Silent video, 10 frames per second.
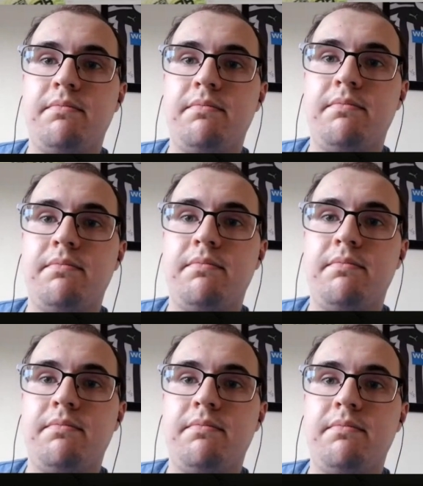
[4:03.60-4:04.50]

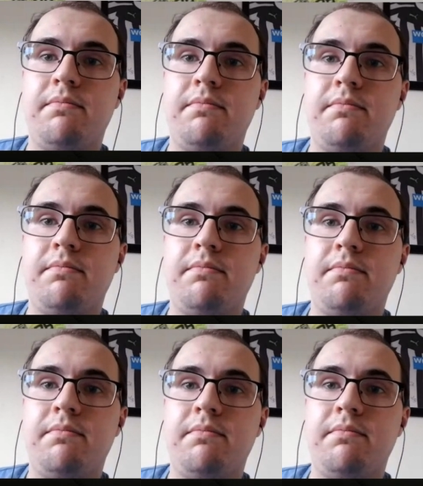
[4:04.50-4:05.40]

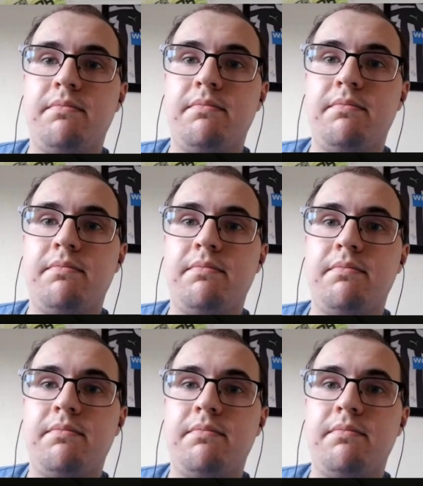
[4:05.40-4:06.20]
[no speech]